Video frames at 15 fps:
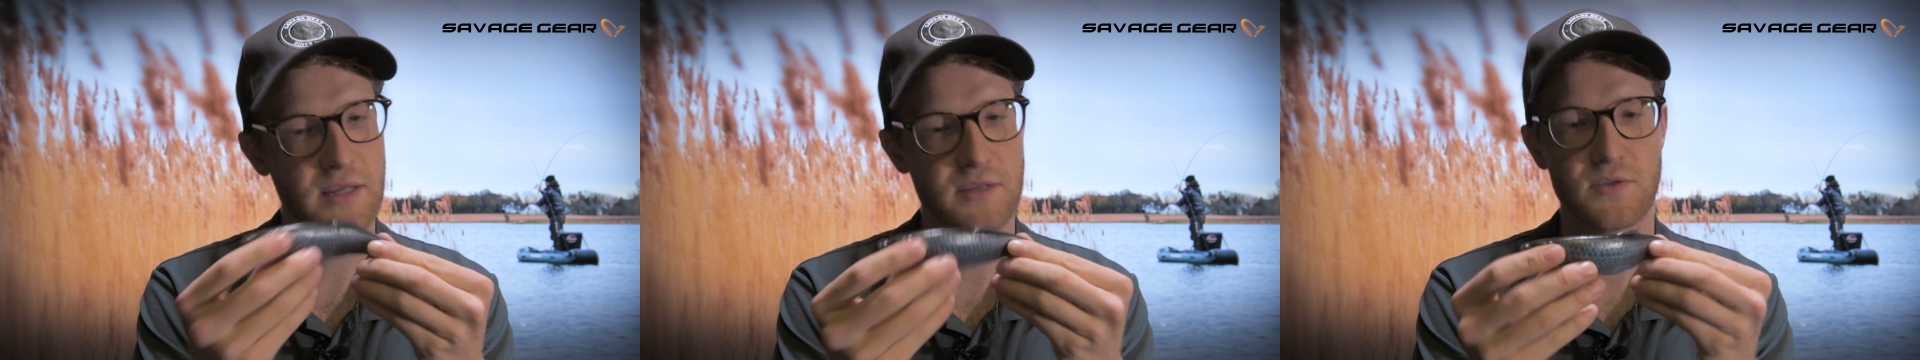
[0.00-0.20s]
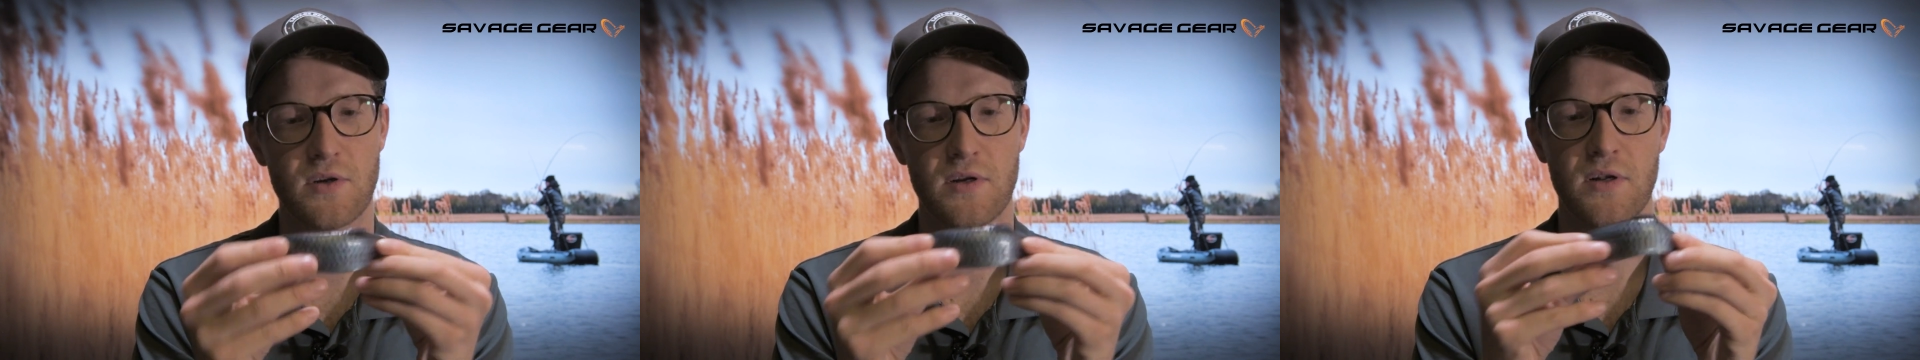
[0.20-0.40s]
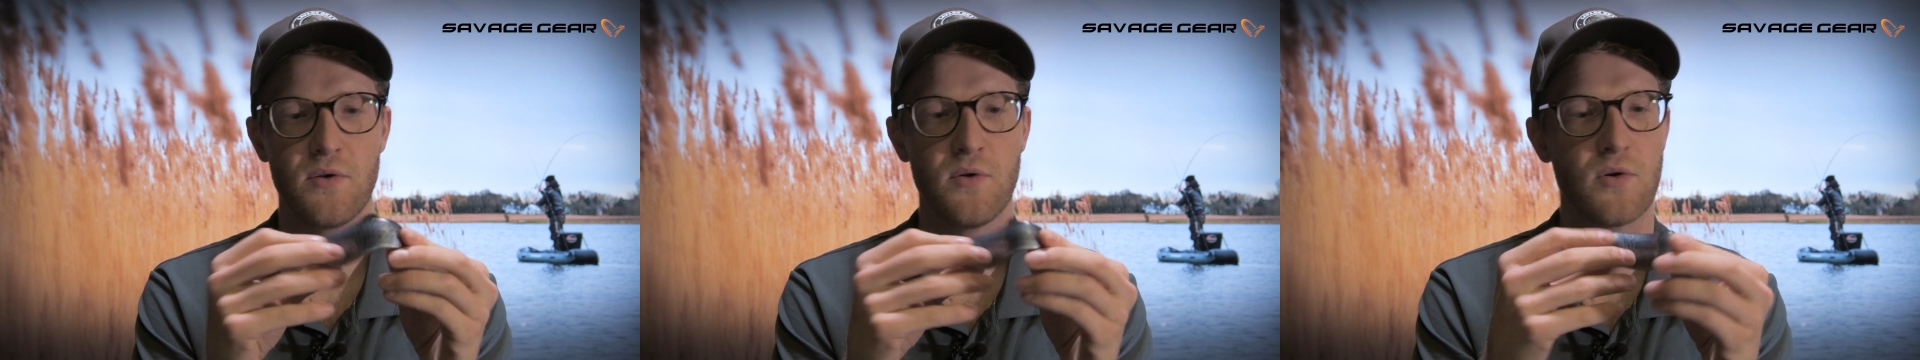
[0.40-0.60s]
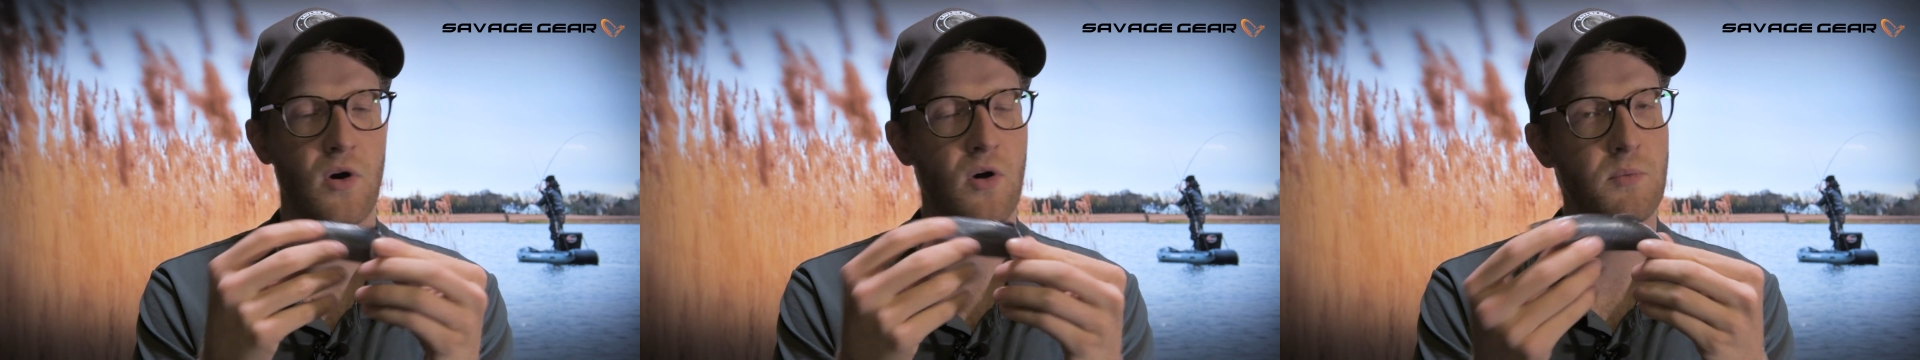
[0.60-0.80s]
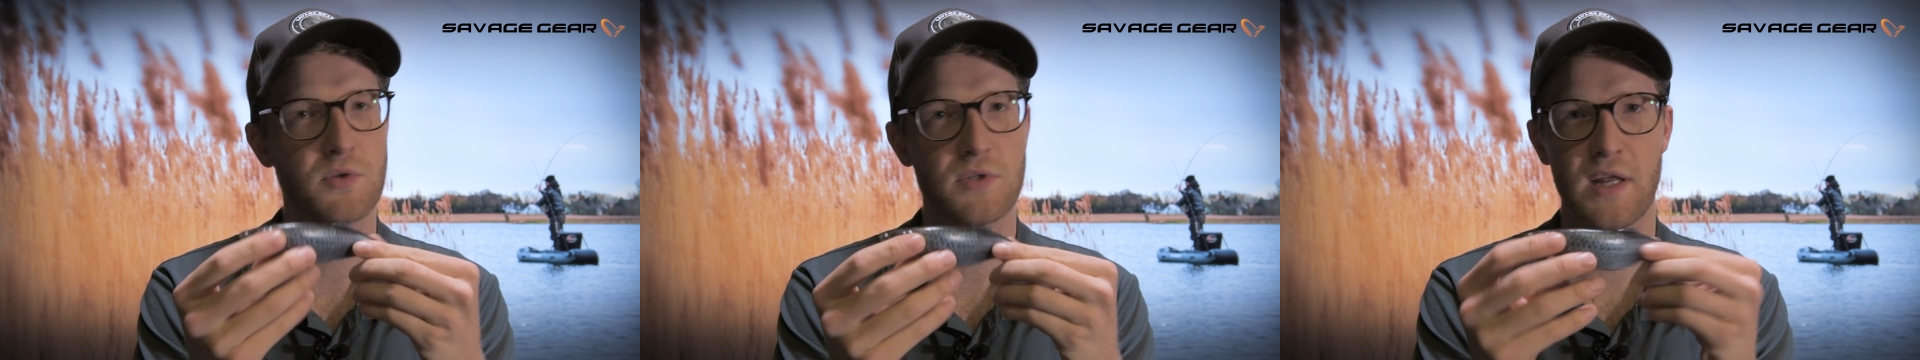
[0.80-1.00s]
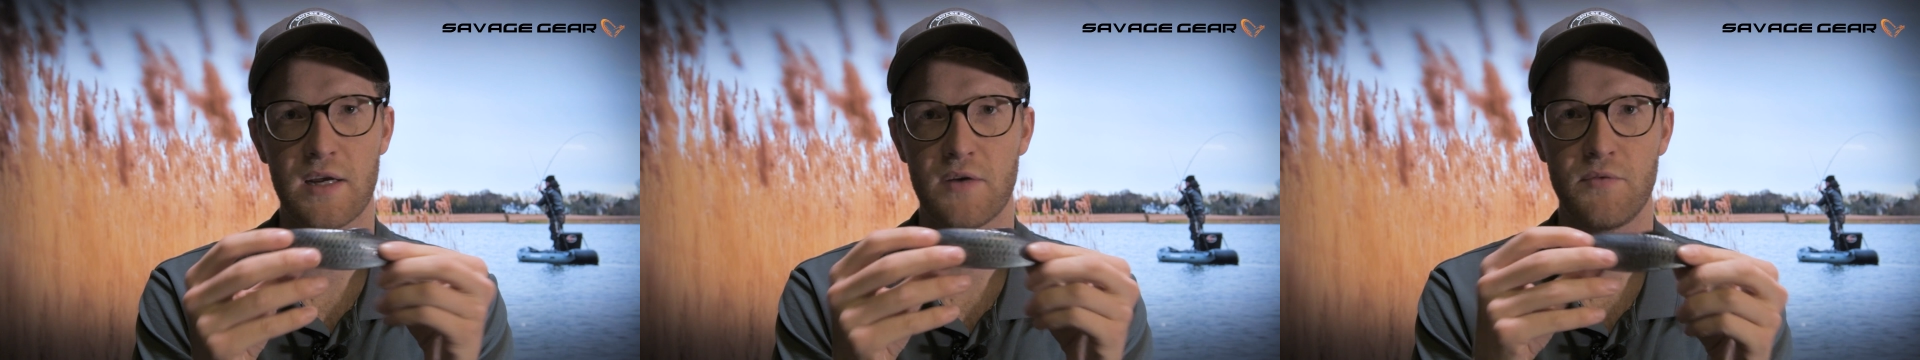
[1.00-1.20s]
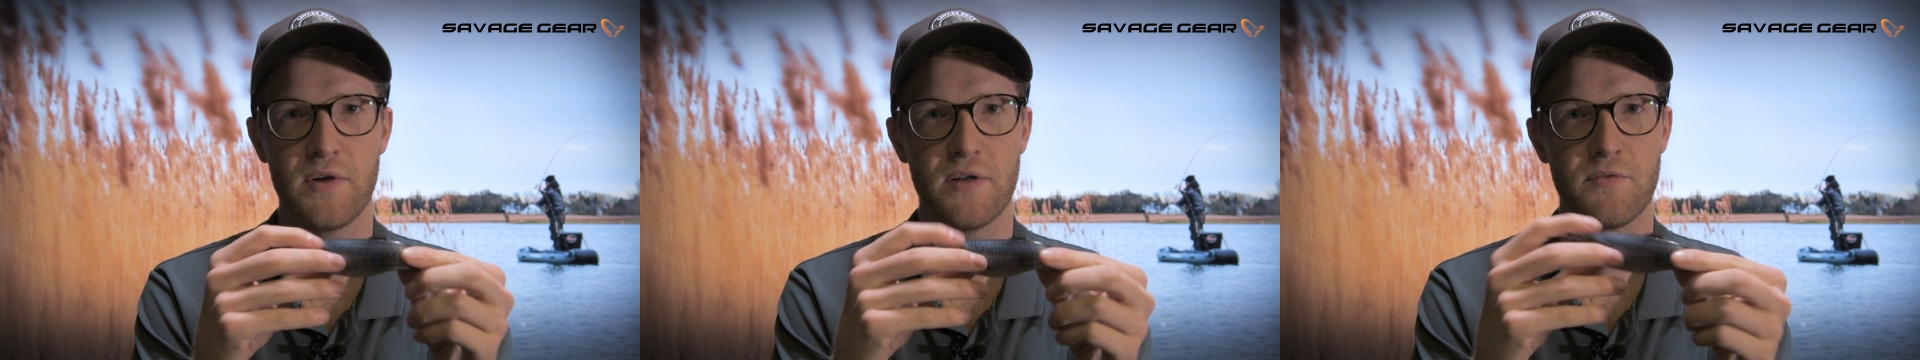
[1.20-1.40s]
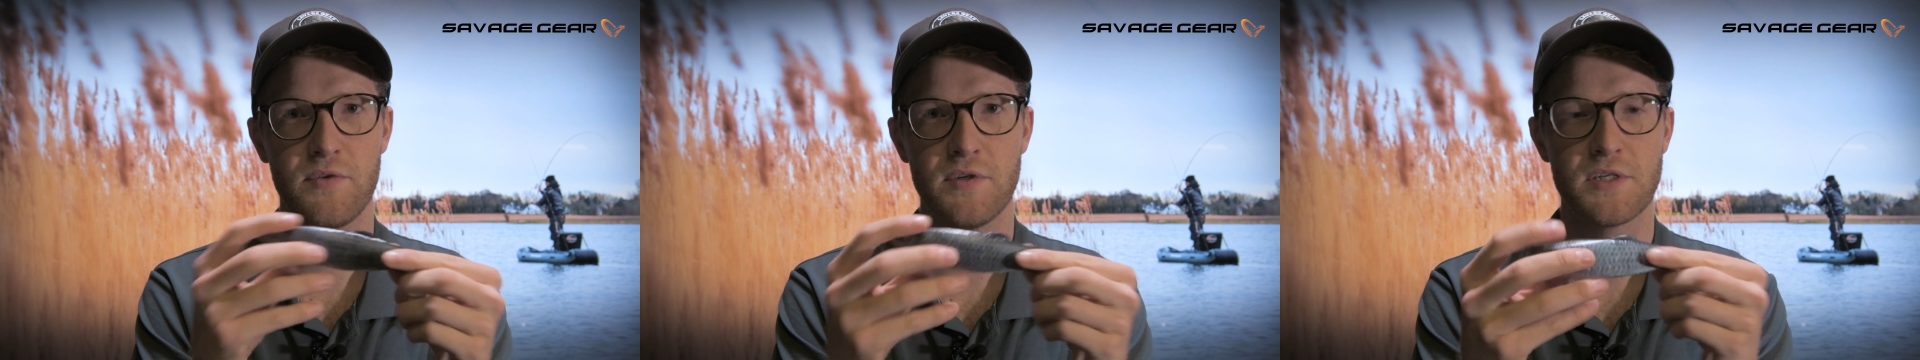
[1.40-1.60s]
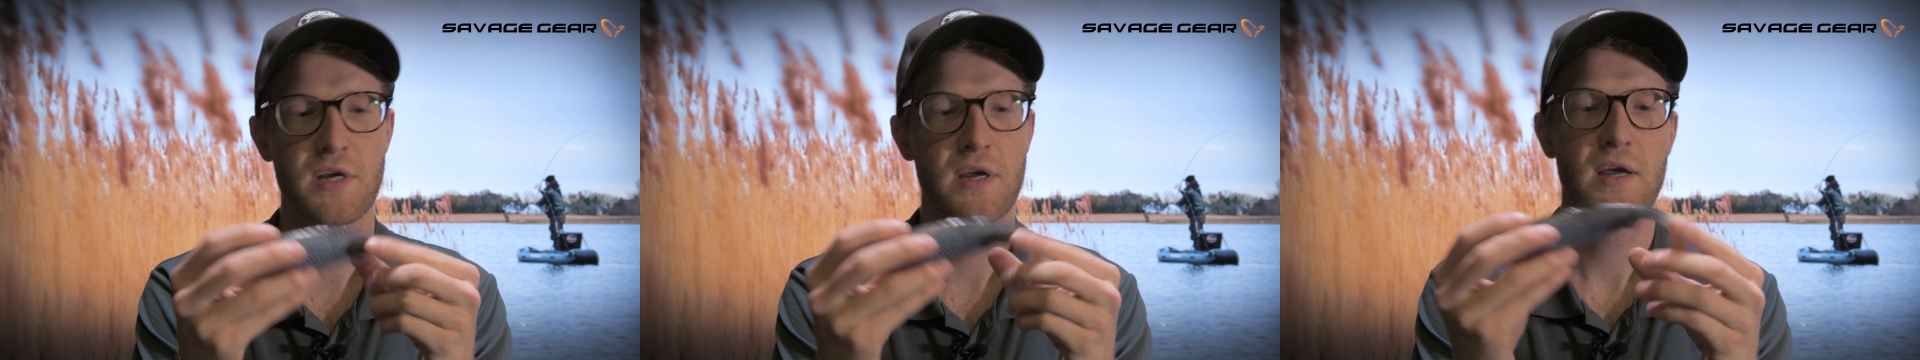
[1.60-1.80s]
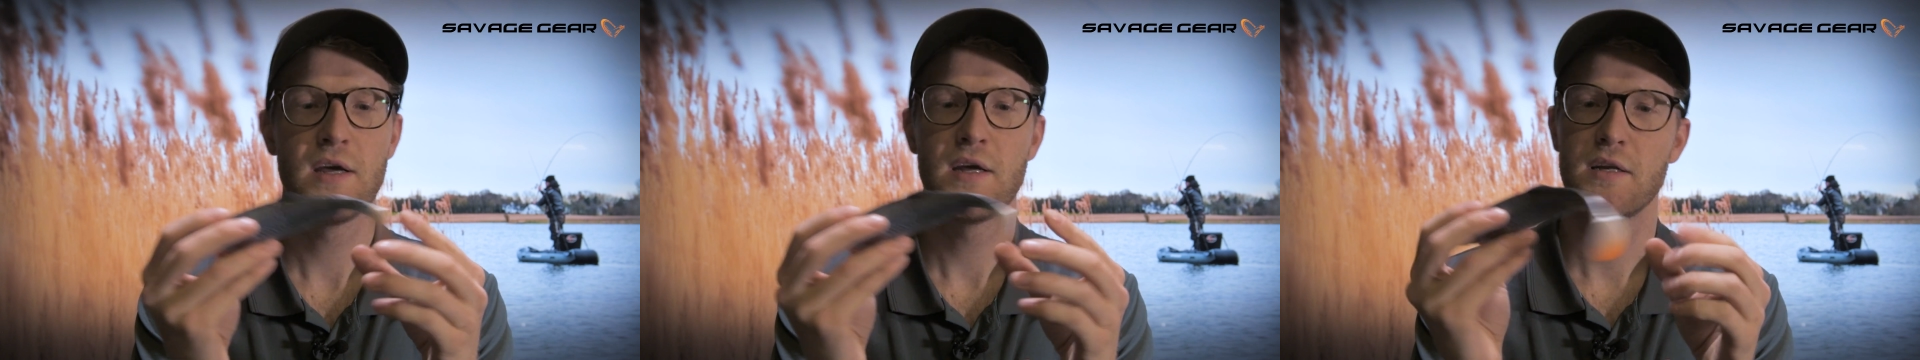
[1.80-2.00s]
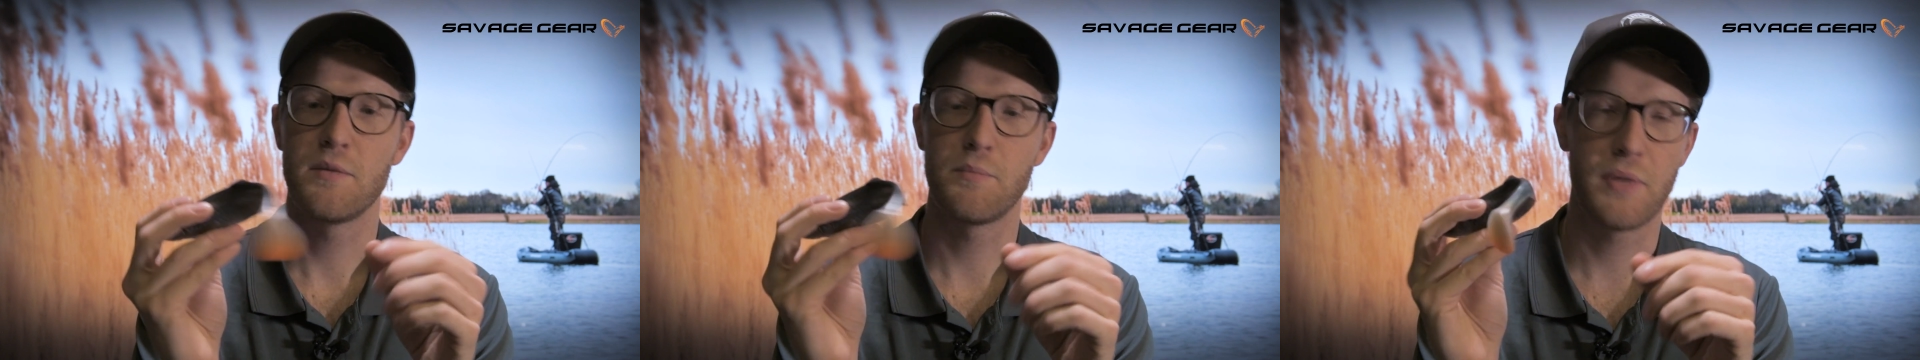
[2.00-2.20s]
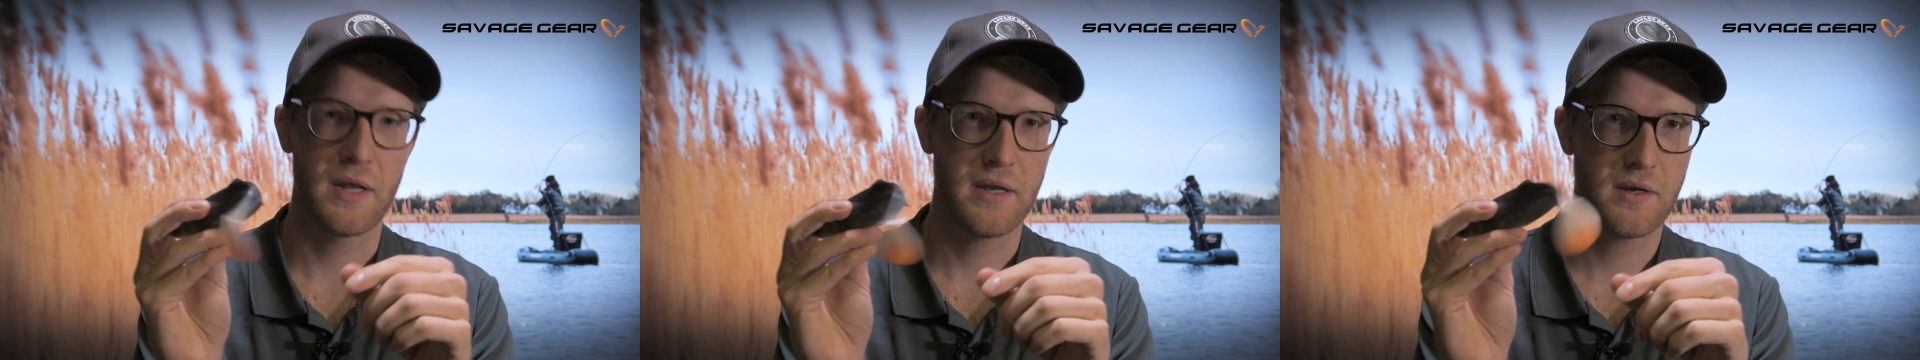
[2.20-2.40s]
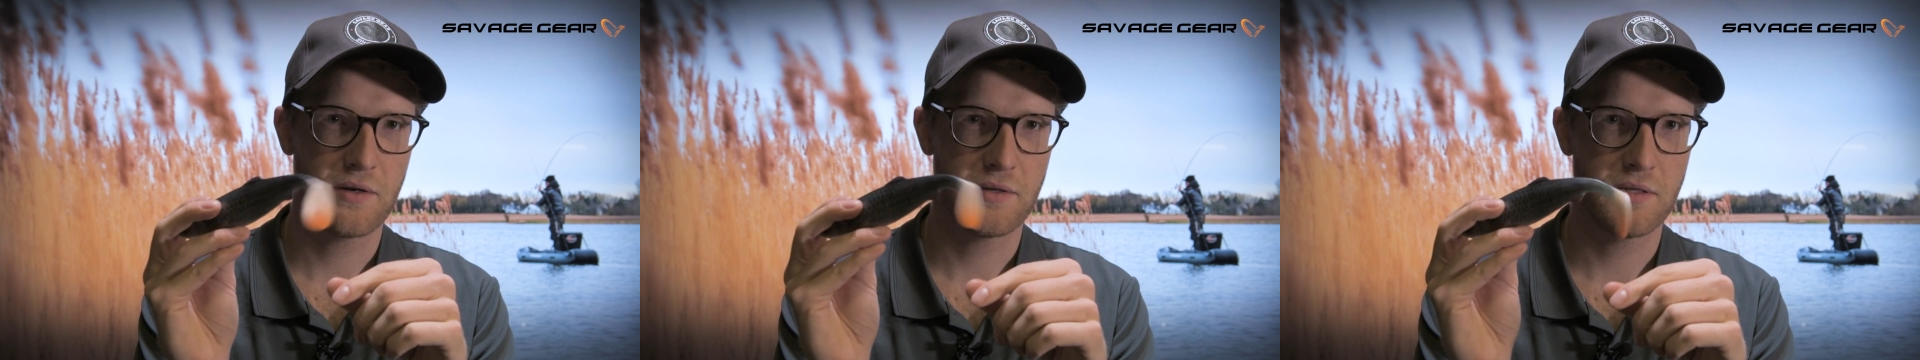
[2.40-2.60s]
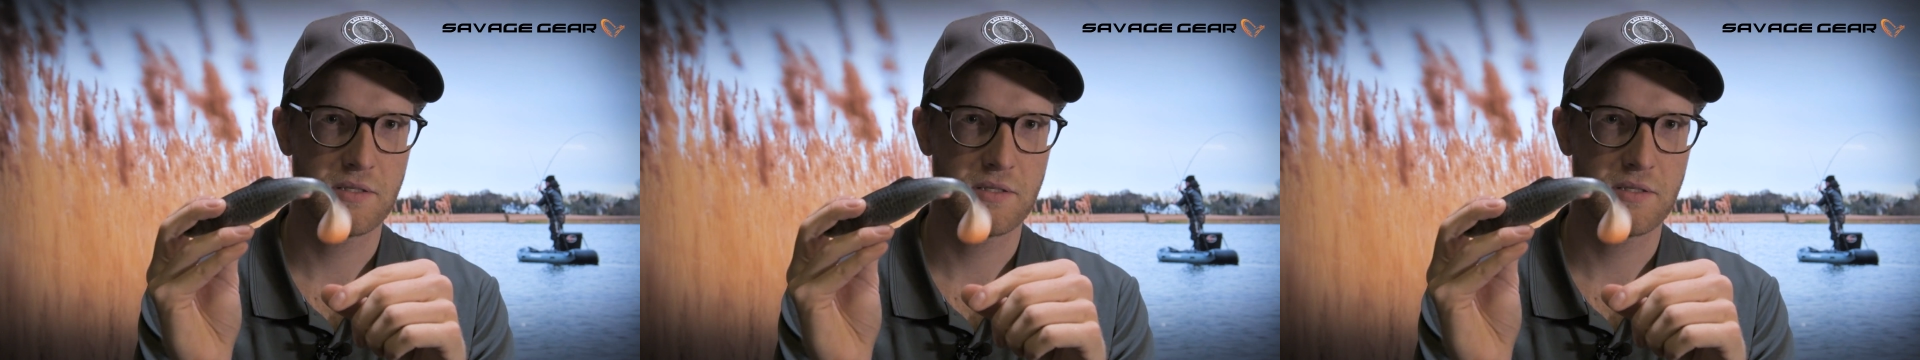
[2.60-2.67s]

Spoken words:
It's going to look almost like a real fish, depending on the